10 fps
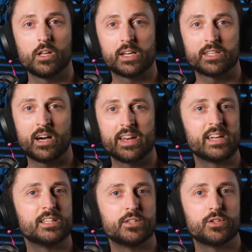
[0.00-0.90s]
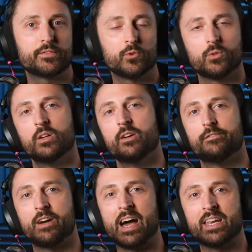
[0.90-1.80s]
Exciter is useful
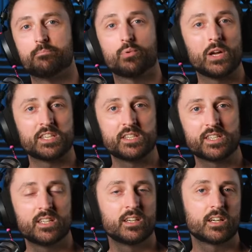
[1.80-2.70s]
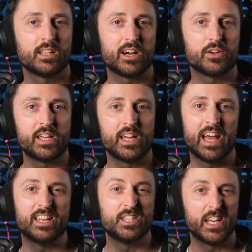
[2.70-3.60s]
for adding presence, clarity,
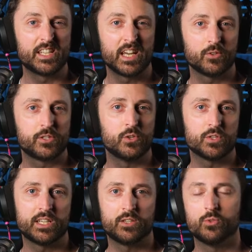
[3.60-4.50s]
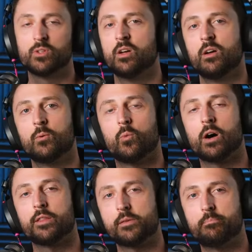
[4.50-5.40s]
and detail to your signal,
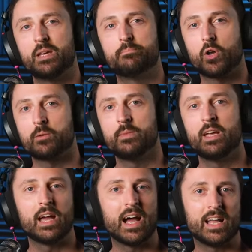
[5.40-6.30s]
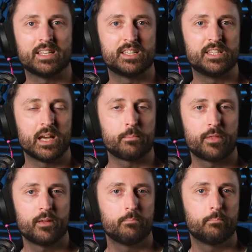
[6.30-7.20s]
while the Big Bottom adds
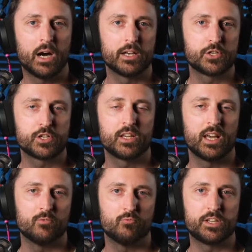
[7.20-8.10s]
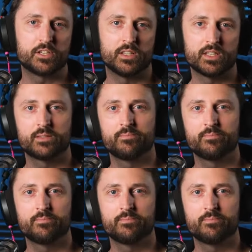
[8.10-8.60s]
depth, punch, and richness.